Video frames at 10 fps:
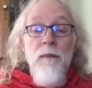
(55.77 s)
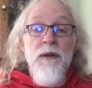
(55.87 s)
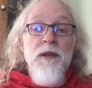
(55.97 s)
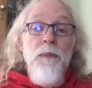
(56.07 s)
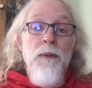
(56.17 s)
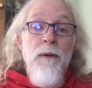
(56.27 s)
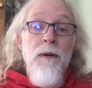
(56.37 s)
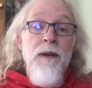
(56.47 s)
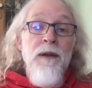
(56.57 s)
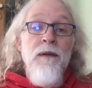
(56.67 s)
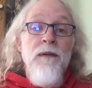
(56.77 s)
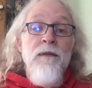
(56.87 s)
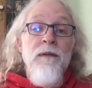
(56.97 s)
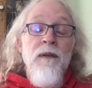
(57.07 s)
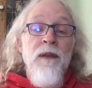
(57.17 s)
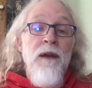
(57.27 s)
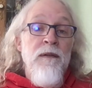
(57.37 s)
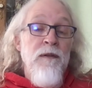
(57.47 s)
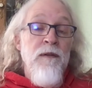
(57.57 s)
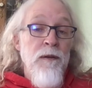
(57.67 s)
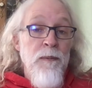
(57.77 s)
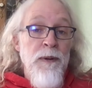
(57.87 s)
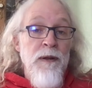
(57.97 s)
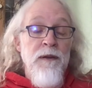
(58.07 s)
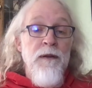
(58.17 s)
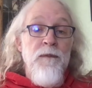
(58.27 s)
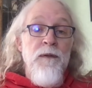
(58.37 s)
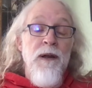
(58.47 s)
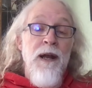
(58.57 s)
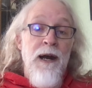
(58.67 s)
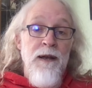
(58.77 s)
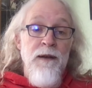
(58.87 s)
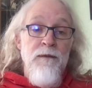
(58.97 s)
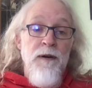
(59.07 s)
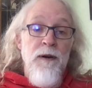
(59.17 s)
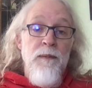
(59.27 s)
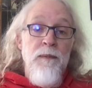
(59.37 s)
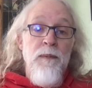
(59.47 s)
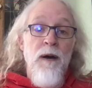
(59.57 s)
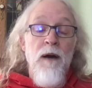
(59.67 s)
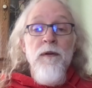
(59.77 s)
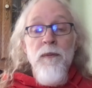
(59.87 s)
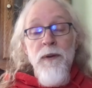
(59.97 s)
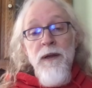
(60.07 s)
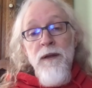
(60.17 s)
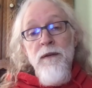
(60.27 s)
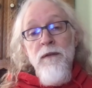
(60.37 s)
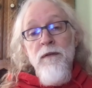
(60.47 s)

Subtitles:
But the point is, it's a little bit different kind of a read.